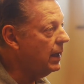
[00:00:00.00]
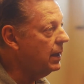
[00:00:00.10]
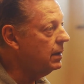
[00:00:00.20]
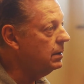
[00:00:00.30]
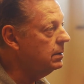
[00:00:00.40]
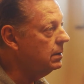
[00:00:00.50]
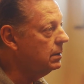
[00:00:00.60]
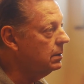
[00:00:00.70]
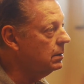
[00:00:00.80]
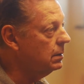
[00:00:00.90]
And
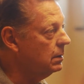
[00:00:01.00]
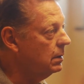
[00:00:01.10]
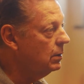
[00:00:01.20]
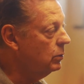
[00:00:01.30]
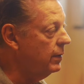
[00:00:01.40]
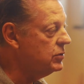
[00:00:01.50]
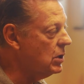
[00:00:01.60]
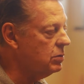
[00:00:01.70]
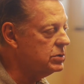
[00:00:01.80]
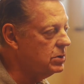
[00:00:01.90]
we've
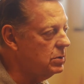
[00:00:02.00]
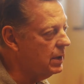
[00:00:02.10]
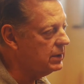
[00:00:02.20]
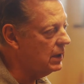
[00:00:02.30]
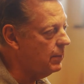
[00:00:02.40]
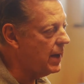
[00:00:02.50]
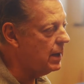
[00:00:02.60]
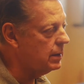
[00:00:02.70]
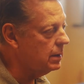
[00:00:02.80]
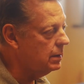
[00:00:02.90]
chosen to do nothing
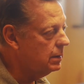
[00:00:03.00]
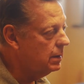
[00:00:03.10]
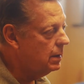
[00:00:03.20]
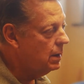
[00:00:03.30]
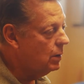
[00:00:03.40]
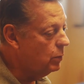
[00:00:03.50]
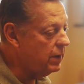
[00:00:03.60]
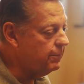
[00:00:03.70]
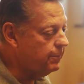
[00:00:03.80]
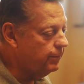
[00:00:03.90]
about it.
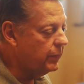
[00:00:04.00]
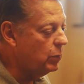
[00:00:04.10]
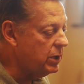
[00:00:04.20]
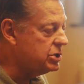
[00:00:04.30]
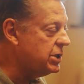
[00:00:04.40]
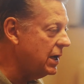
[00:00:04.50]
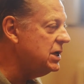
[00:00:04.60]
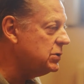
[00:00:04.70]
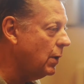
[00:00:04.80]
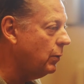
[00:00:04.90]
We
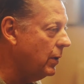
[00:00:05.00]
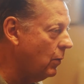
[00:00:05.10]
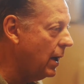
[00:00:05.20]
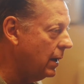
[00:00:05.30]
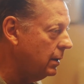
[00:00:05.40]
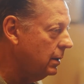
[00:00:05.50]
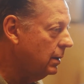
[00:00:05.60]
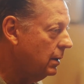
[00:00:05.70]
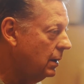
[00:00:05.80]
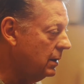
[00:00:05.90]
change what we want.
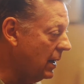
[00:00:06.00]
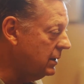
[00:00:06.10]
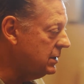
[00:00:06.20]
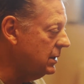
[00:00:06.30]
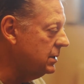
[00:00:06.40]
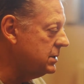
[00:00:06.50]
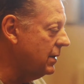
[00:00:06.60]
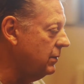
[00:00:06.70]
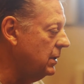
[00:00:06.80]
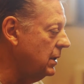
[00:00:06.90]
In
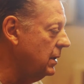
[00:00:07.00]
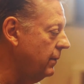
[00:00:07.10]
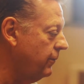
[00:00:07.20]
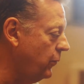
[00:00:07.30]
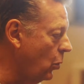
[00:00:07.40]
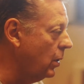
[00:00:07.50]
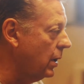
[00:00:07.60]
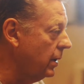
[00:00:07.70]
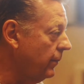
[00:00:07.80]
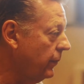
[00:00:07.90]

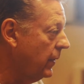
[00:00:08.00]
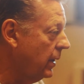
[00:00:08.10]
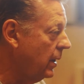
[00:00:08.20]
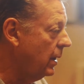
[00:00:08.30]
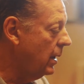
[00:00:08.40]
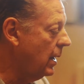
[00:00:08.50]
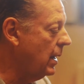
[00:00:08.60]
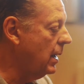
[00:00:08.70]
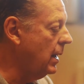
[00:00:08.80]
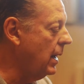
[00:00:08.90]
1974,
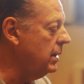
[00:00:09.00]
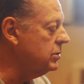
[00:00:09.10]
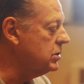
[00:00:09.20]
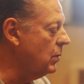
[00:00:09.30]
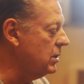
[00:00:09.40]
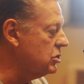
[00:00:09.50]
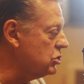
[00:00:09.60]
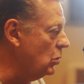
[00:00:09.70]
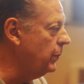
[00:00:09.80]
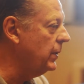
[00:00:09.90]
I used to run a
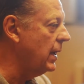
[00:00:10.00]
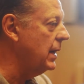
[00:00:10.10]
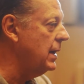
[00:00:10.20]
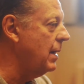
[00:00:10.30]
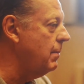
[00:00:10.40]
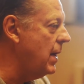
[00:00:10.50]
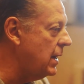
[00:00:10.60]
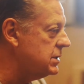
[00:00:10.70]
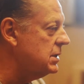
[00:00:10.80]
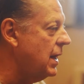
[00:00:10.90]
soup line on
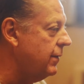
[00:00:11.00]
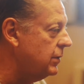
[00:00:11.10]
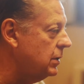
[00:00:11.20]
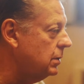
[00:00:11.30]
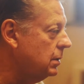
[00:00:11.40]
Madison Avenue.